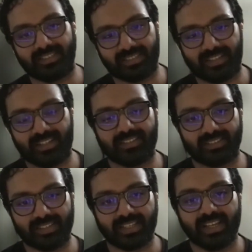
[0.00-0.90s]
It does.
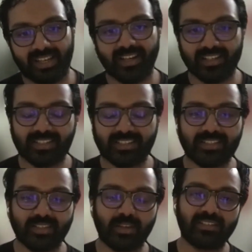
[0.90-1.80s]
It is
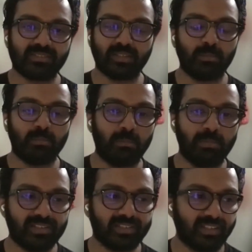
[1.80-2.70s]
this
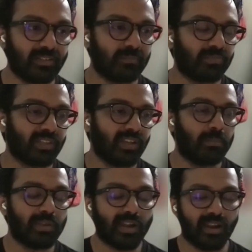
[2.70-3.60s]
amazing
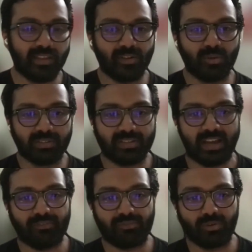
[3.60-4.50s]
ability that
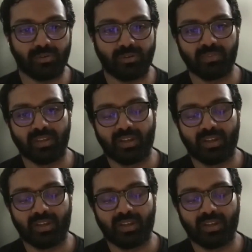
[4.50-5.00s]
humans have to